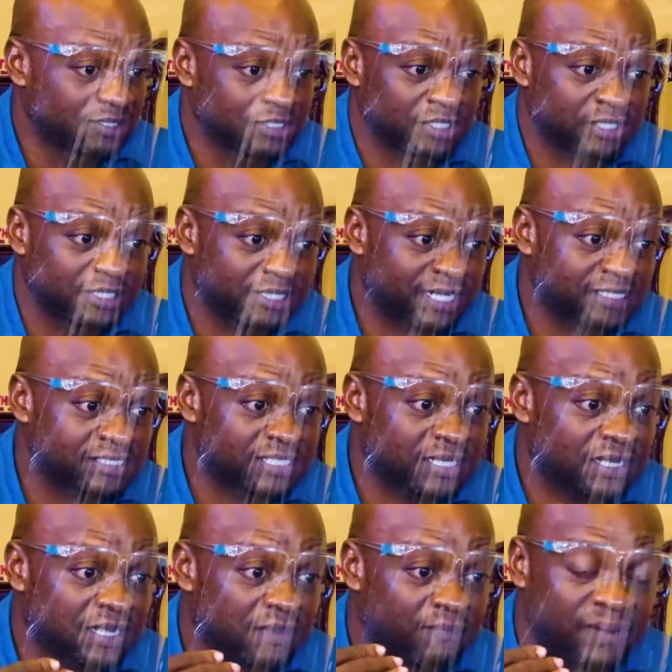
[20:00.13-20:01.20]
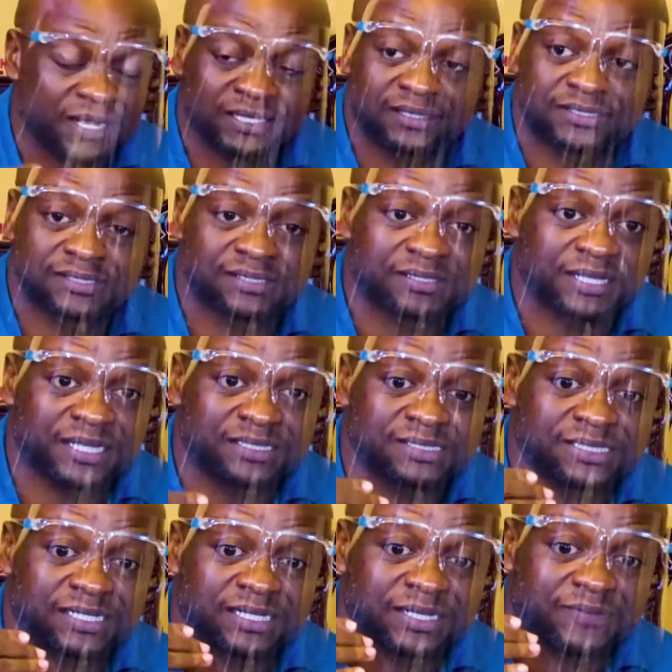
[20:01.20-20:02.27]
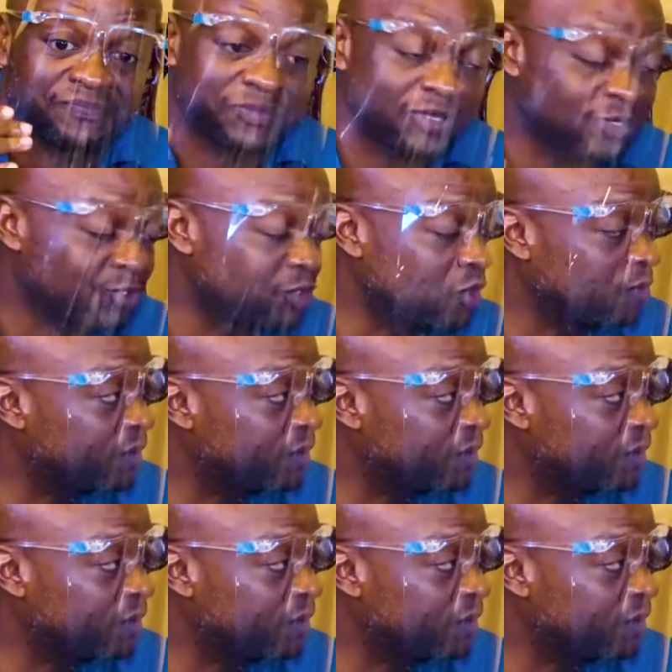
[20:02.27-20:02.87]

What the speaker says: a part that you know, young